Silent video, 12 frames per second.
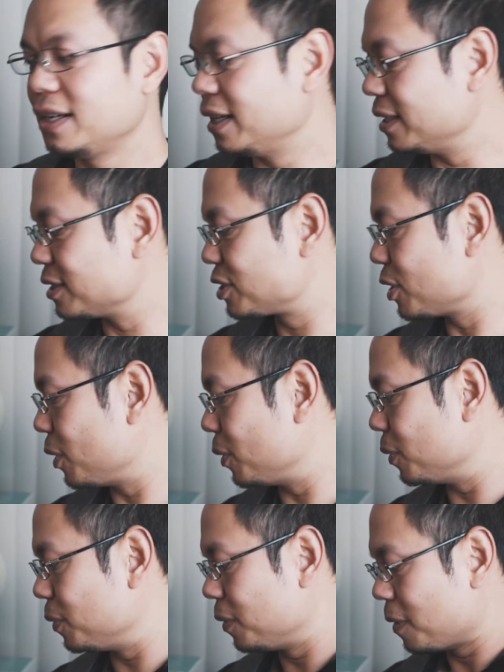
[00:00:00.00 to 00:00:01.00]
And
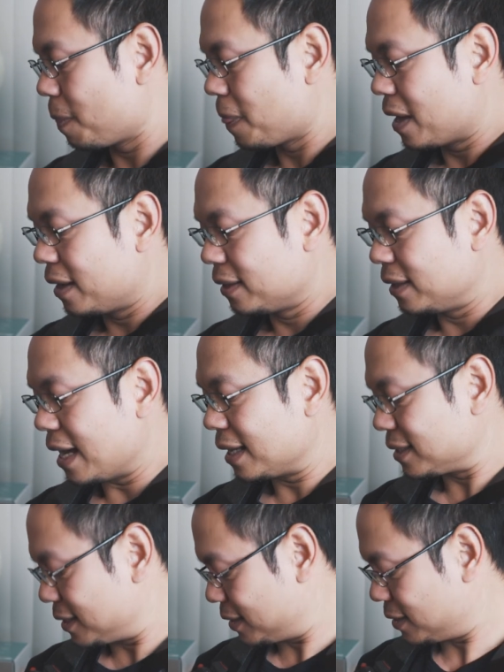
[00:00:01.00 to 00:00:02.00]
so
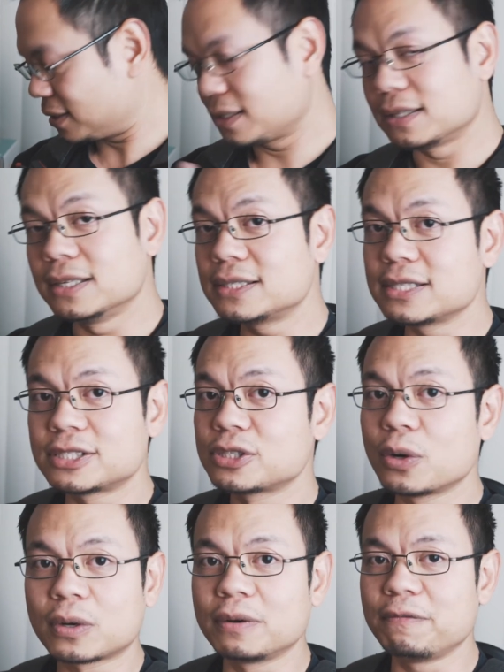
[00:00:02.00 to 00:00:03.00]
this is
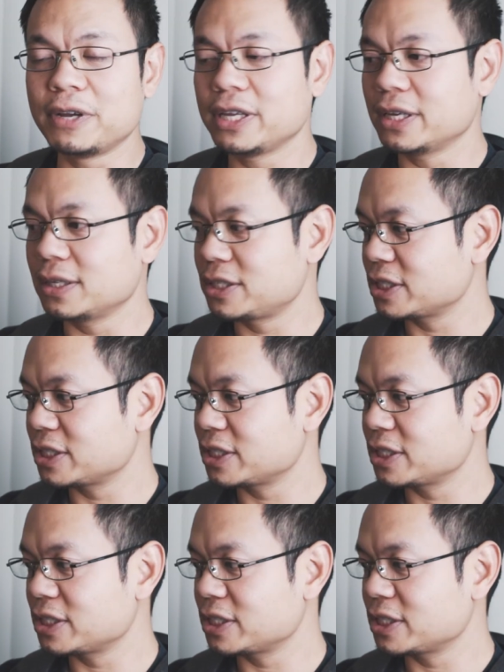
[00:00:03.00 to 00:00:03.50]
so convenient.